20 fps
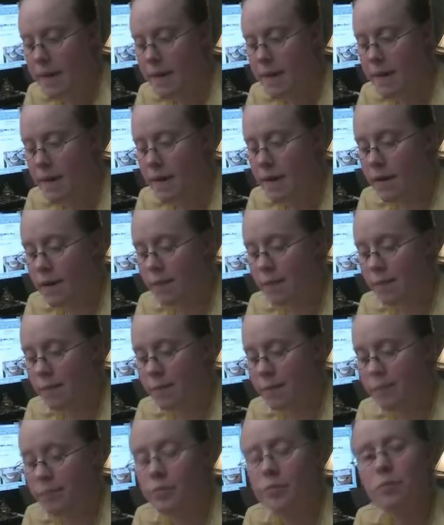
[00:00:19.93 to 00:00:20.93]
Now,
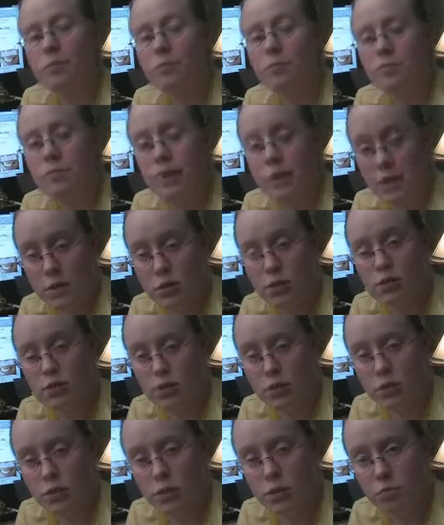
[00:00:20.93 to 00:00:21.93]
that's
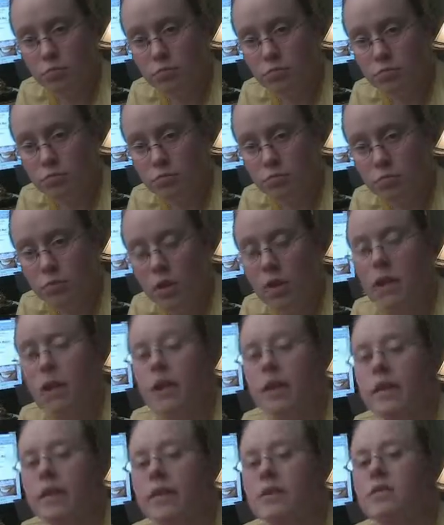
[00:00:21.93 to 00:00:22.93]
true.
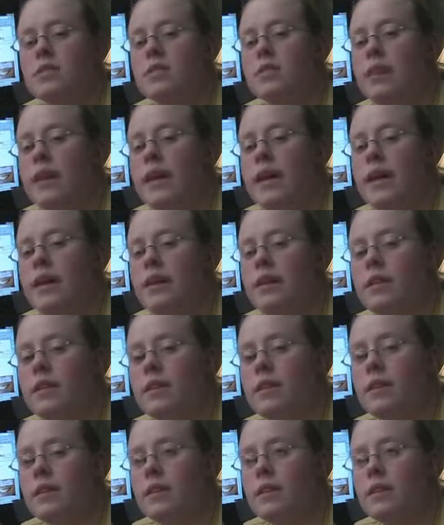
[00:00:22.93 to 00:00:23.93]
It's like
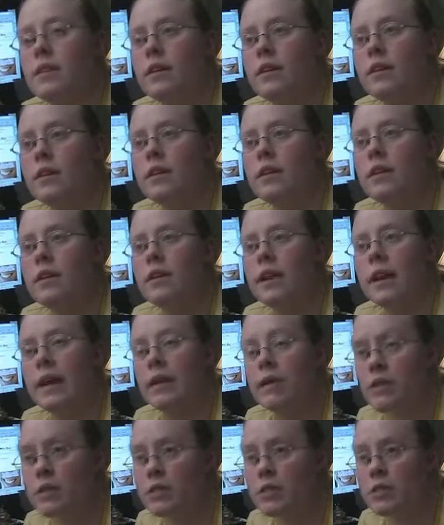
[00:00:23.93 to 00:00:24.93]
their
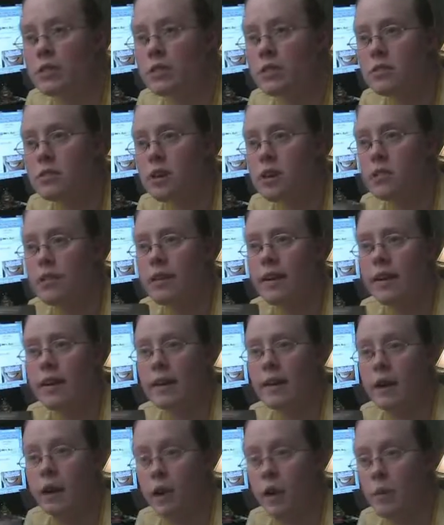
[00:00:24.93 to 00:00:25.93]
characters are in
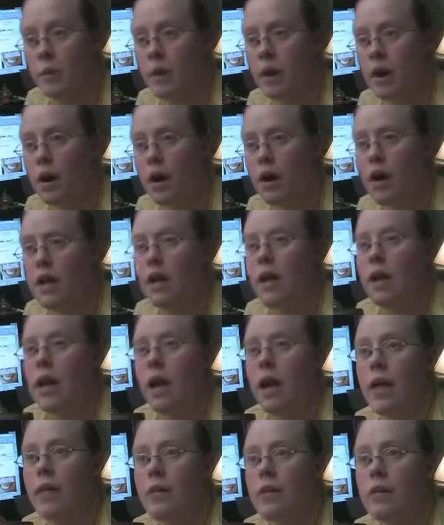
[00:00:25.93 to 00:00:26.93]
a coma
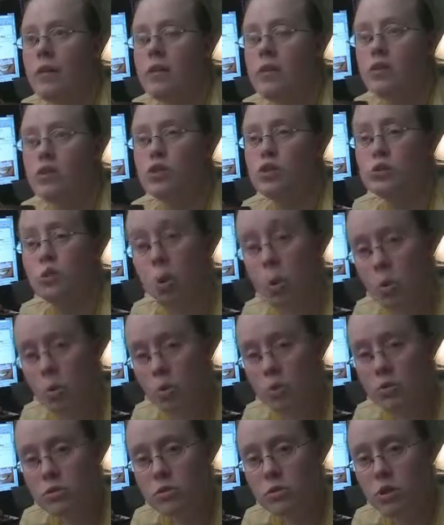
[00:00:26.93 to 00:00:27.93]
and their
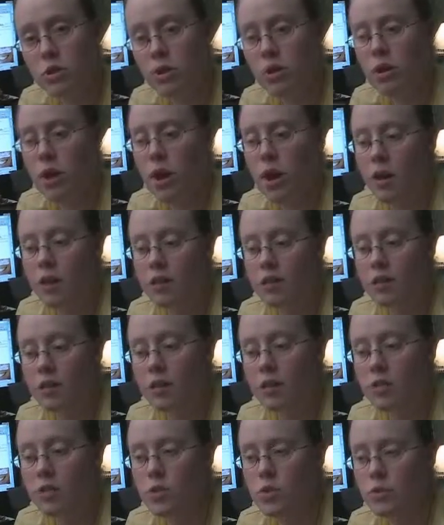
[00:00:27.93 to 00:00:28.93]
souls are caught
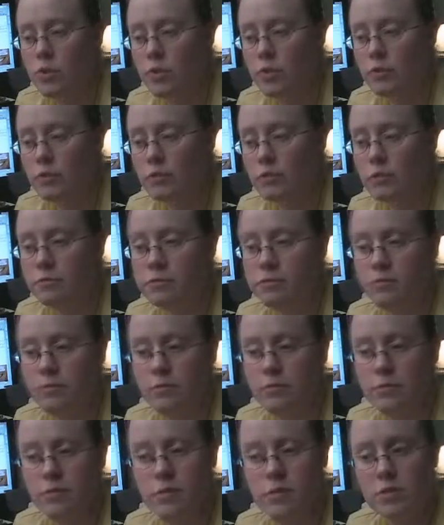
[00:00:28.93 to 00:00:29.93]
in a sort of
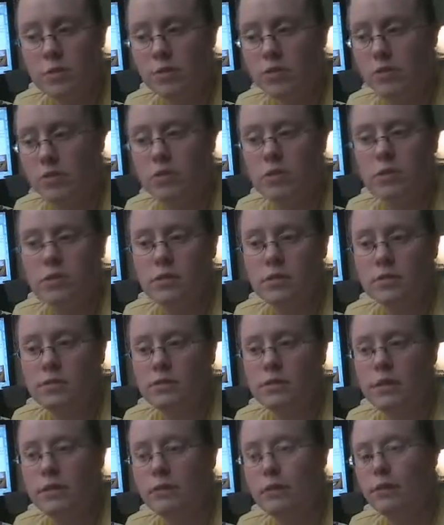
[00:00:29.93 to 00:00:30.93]

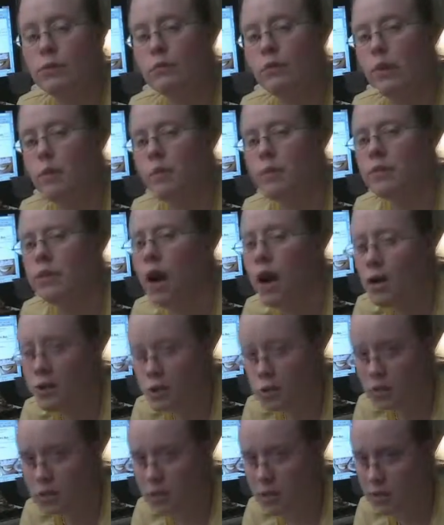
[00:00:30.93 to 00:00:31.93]
different realm of
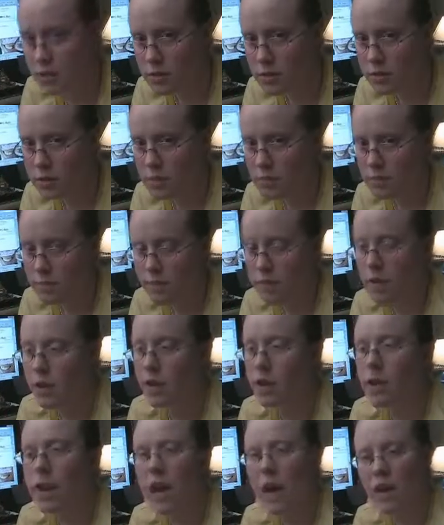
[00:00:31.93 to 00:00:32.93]
consciousness.
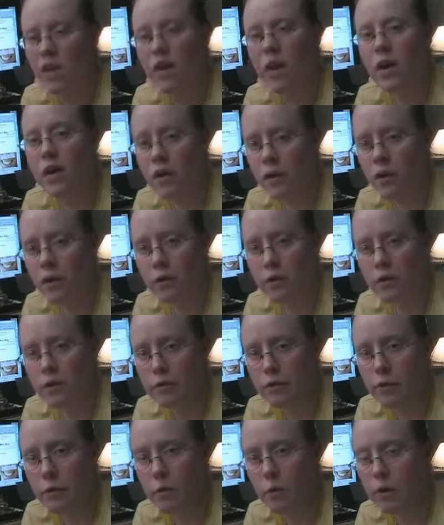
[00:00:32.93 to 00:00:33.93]
Hell on earth,
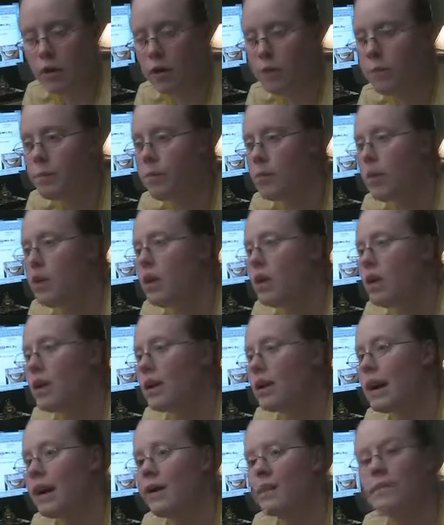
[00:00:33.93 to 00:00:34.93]
if you will.
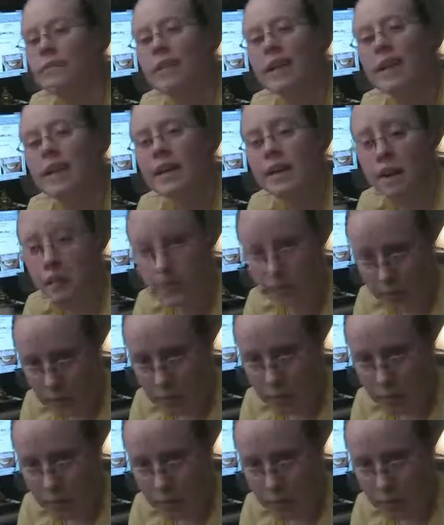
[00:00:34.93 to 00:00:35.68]
Kind of like in